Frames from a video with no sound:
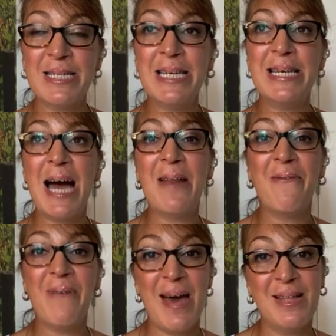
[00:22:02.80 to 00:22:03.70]
to not
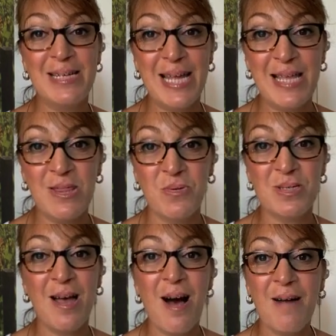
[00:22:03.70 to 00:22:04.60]
validate those
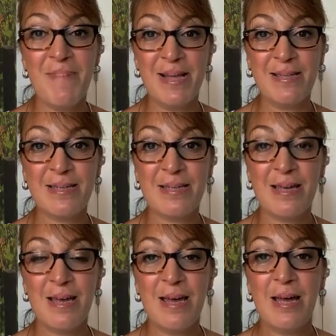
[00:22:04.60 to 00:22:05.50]
comments,
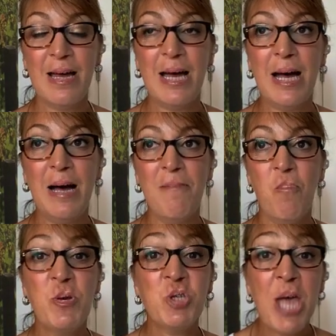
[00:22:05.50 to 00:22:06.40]
um,
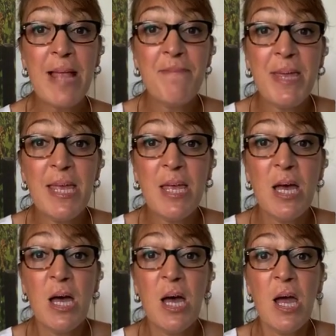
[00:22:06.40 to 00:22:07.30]
which can be
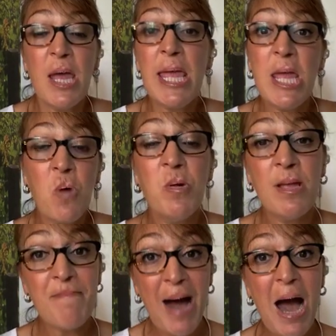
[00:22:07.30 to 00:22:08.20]

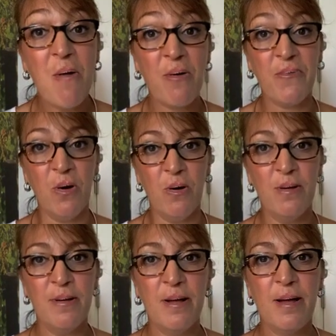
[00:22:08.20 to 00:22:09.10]
equally powerful
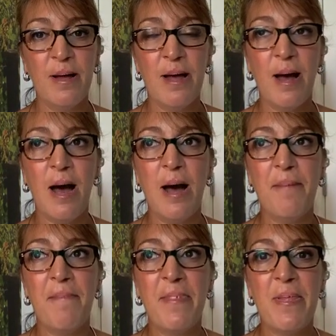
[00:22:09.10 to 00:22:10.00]

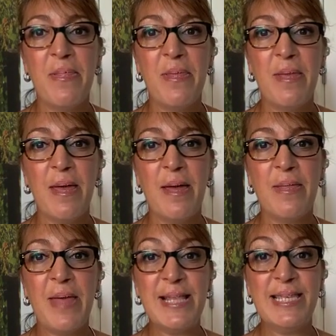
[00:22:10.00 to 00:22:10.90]
um,
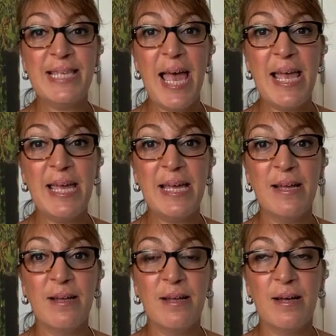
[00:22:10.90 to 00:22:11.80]
than
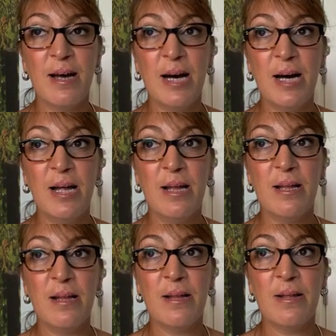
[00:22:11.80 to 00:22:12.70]
saying, uh,
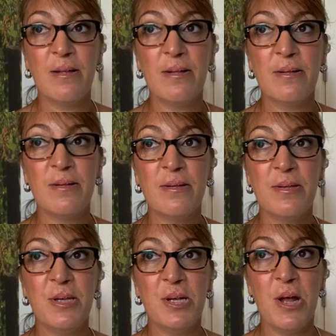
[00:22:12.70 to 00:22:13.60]

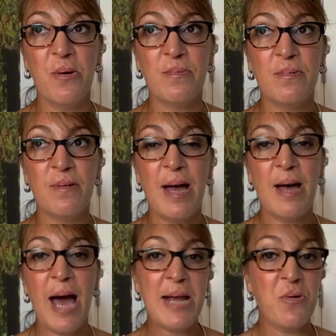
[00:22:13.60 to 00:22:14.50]
you know,
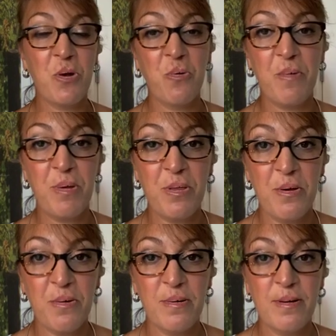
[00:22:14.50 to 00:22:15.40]
I don't agree with you.